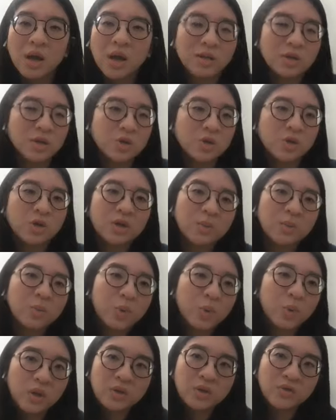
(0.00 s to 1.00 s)
at a
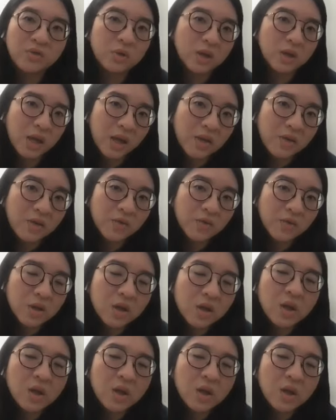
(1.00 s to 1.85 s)
certain point of your life.